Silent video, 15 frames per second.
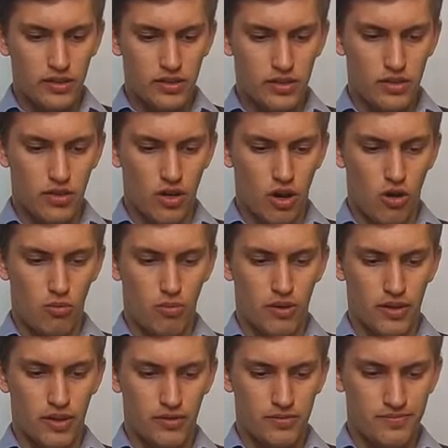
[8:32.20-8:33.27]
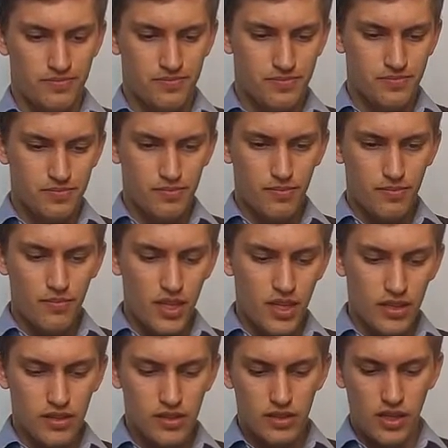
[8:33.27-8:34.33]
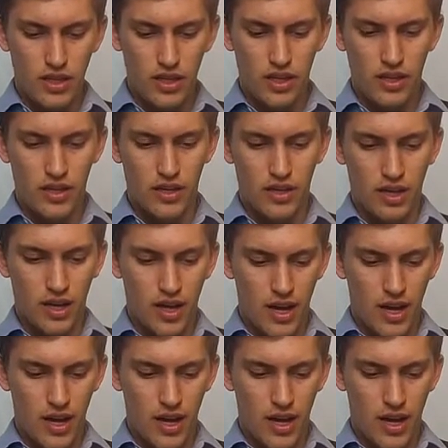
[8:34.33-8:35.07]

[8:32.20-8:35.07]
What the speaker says: to open the